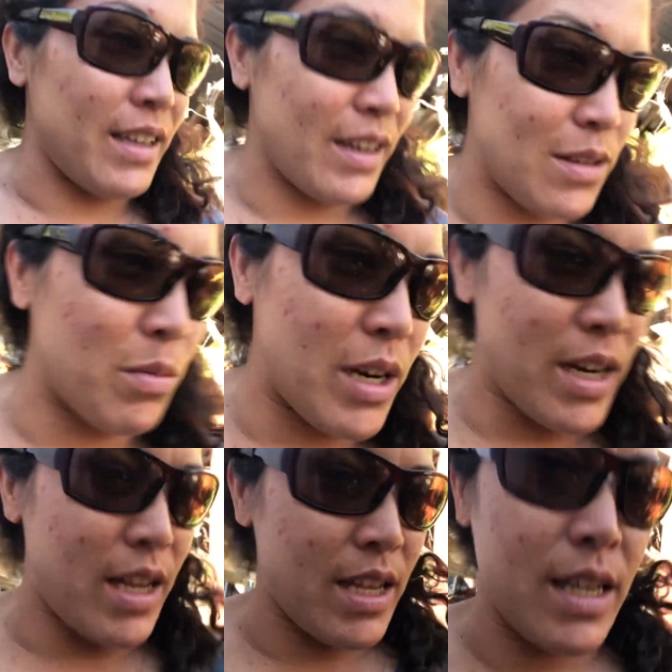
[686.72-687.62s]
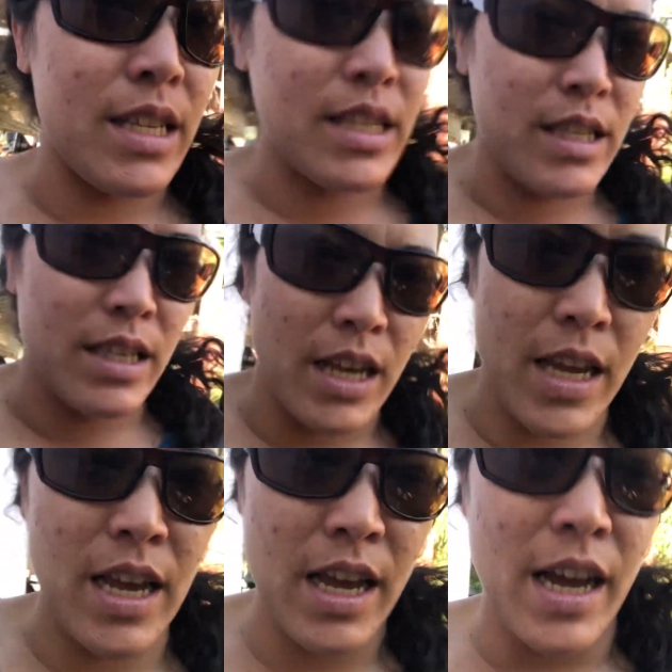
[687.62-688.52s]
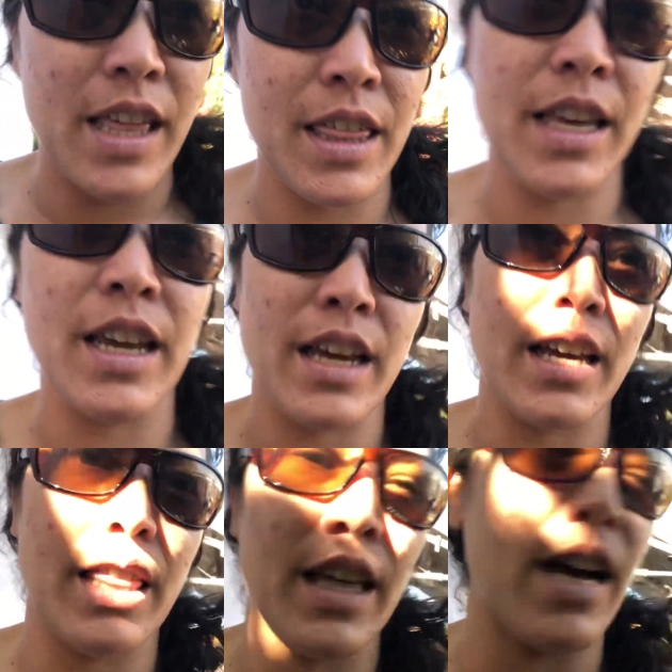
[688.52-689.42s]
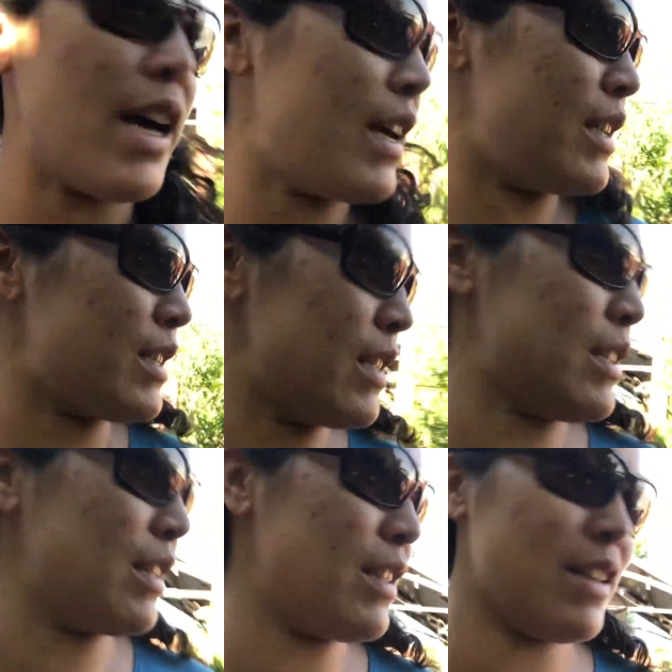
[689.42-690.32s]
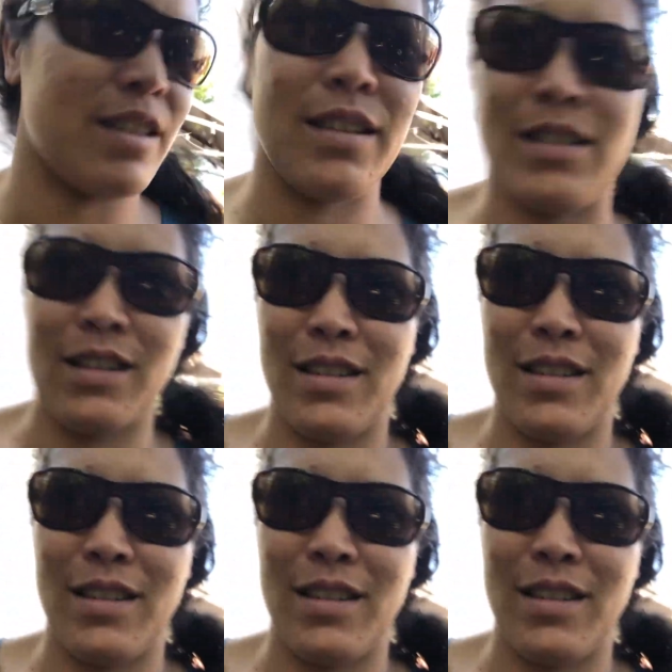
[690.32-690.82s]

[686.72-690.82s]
it is what it is. I think that this